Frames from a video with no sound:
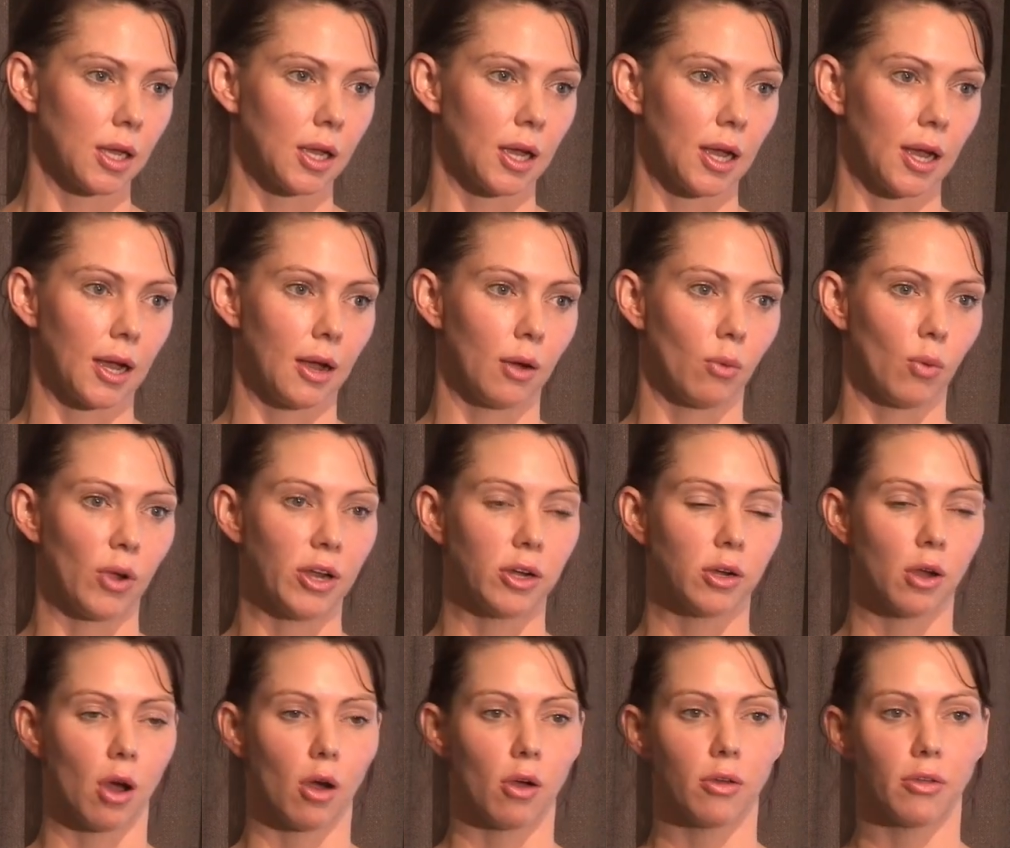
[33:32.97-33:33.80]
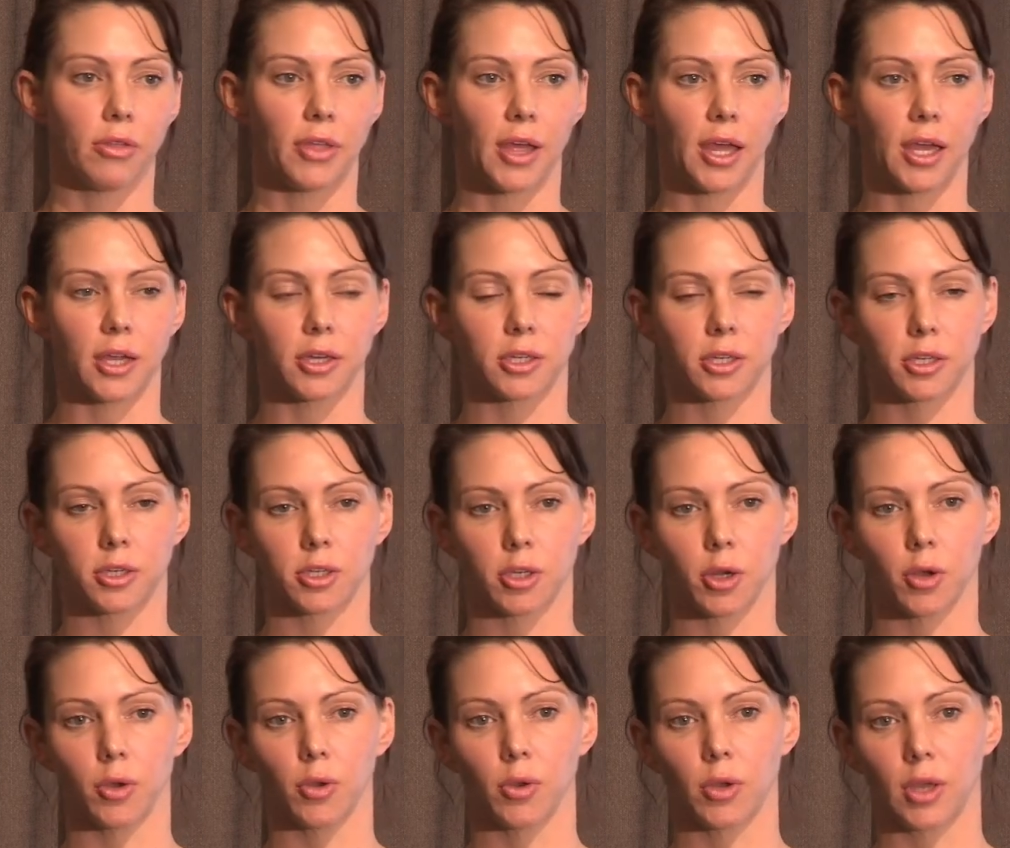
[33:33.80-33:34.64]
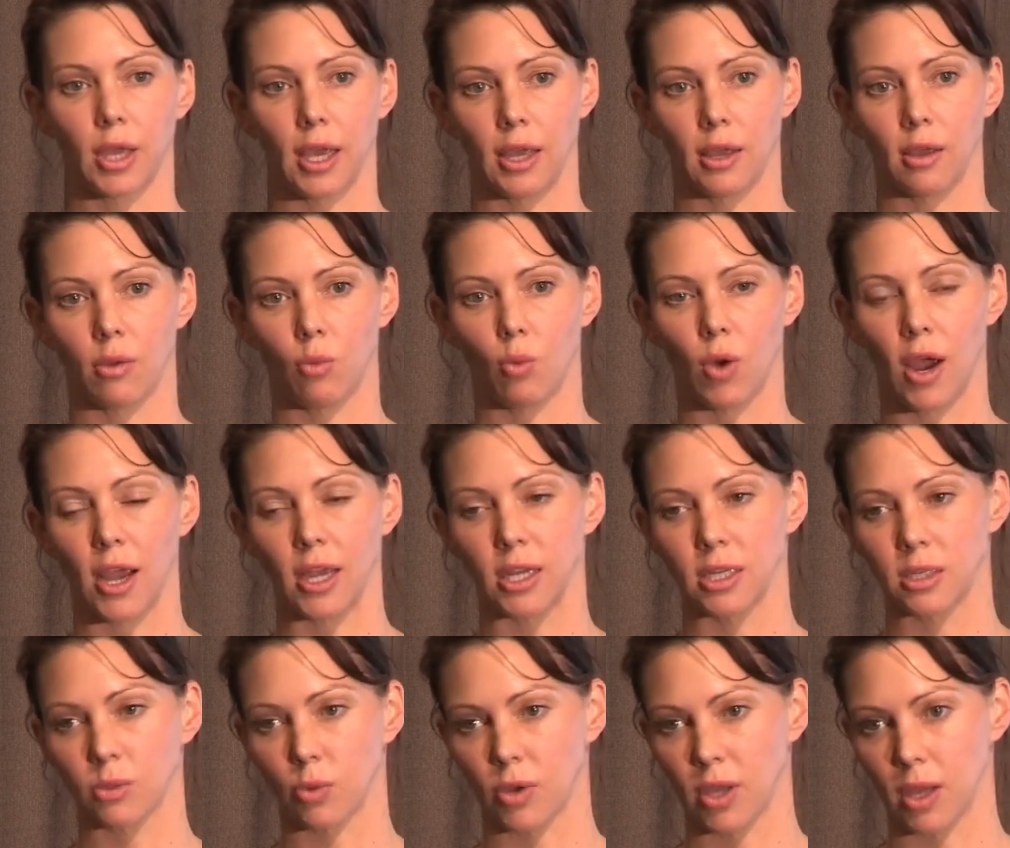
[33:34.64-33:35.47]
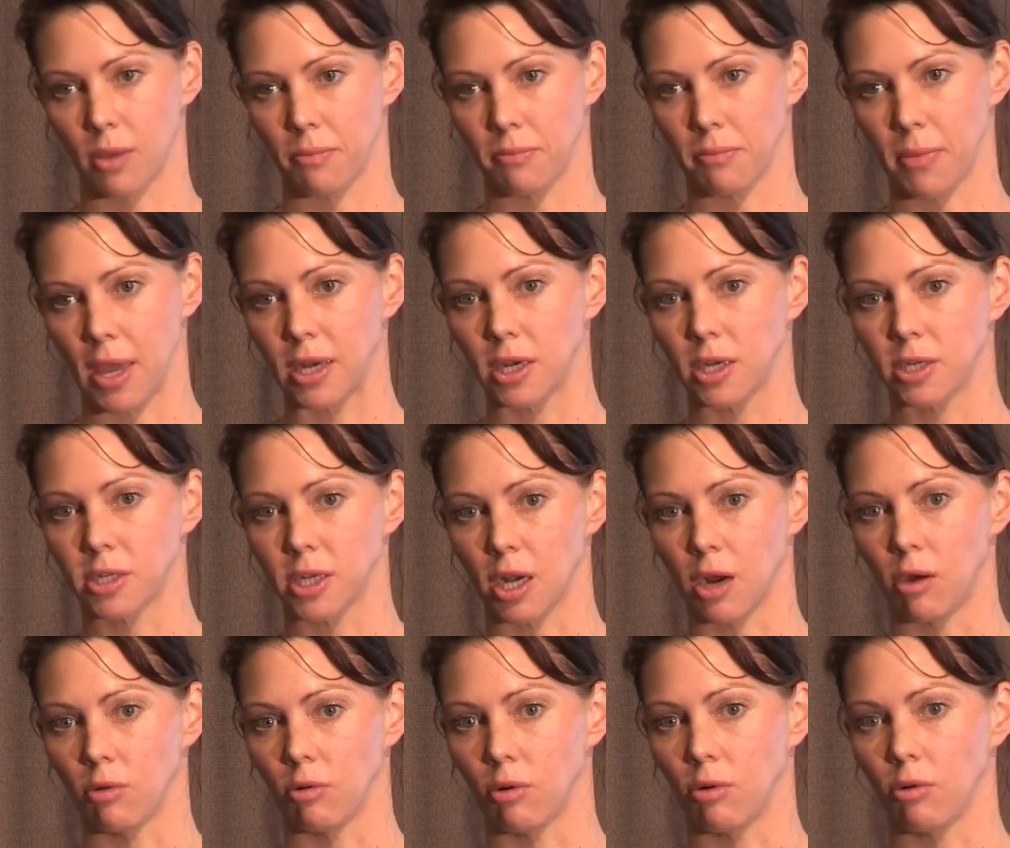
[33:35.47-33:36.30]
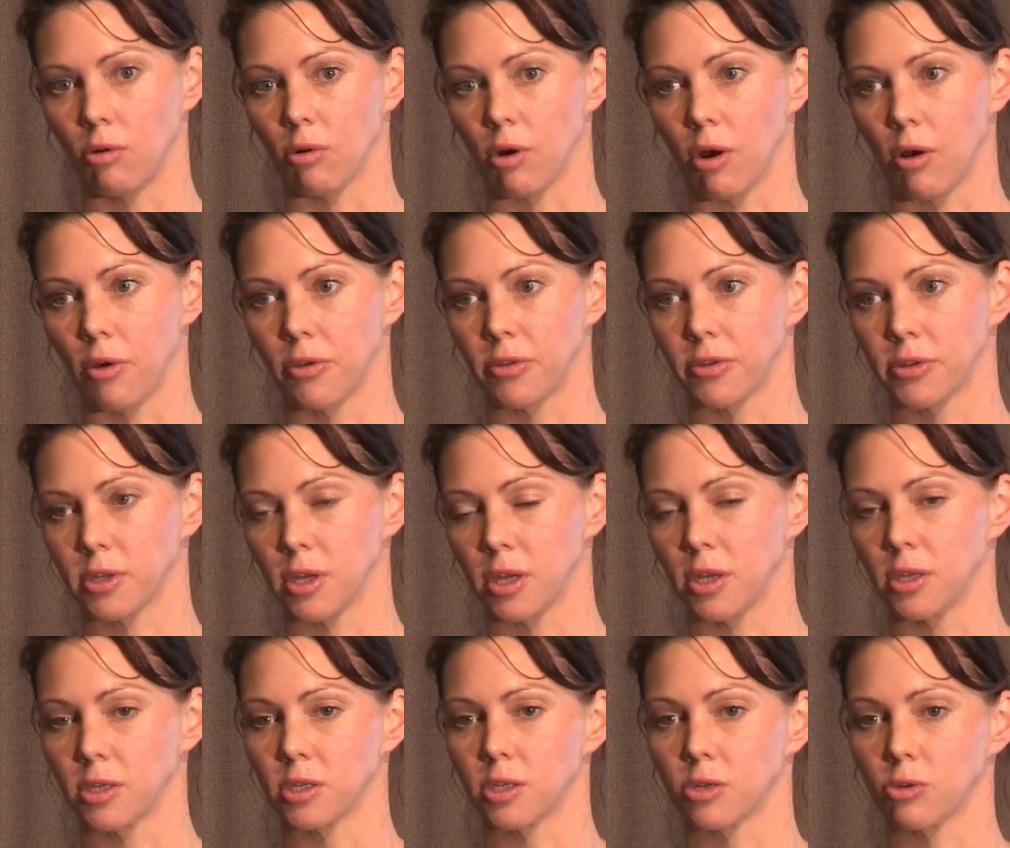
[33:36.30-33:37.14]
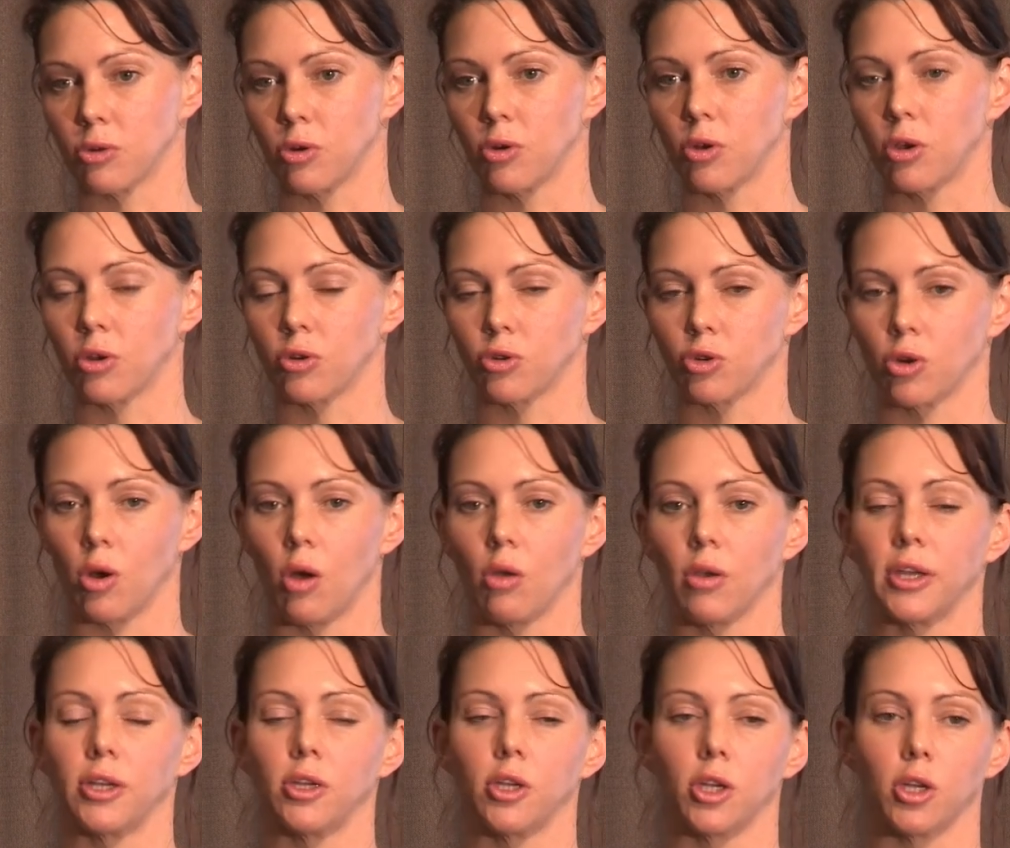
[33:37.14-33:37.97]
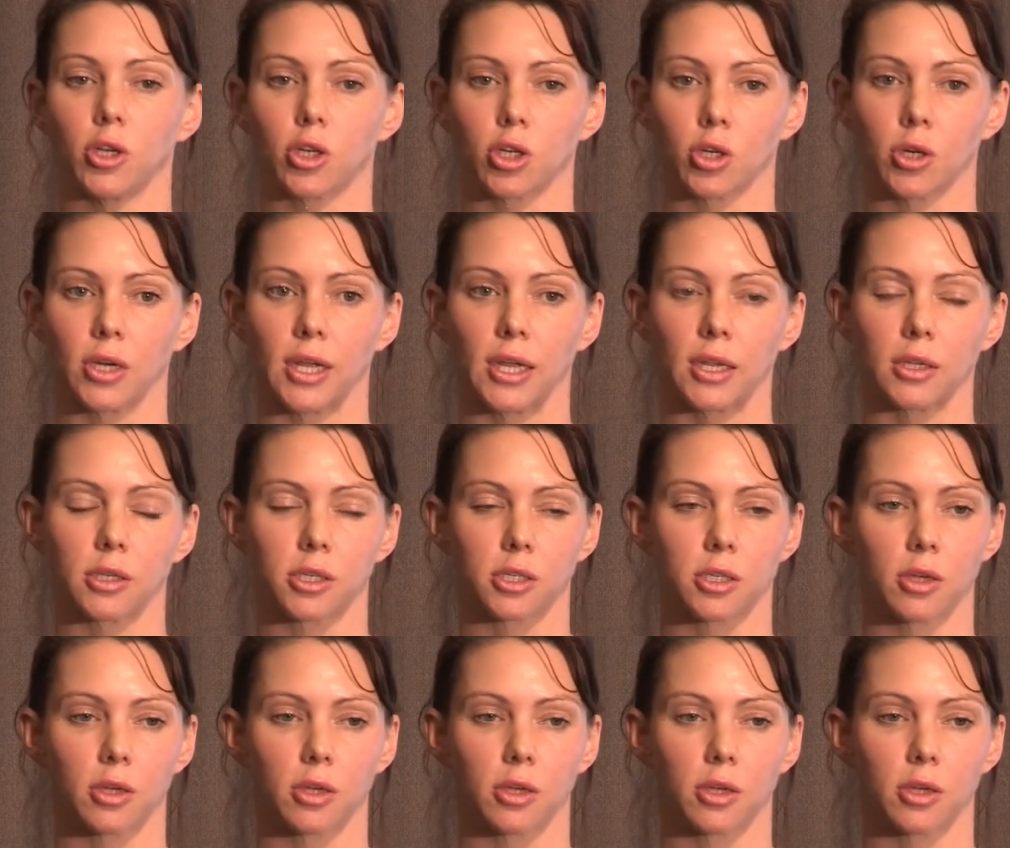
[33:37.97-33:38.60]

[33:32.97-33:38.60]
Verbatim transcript: Uh, we know that two key ways we can manage algal growth is through controlling nutrients.